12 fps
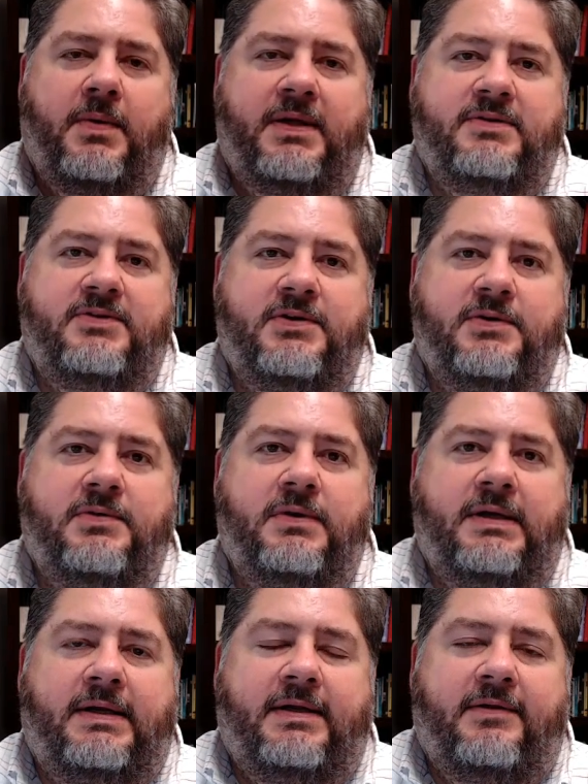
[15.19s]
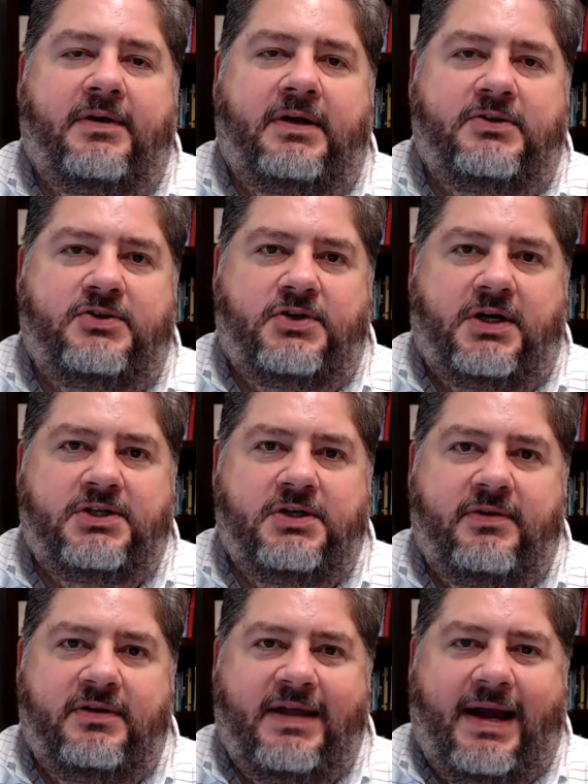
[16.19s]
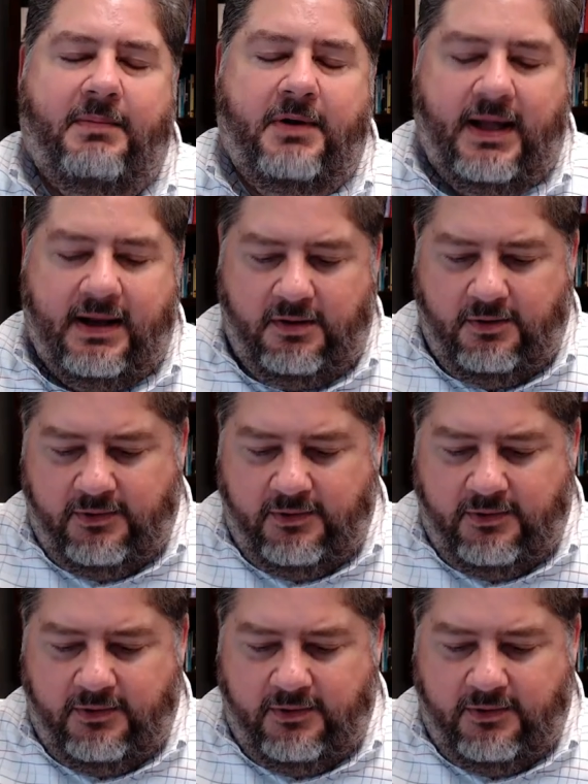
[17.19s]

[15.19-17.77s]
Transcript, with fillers: into the construction of the tabernacle.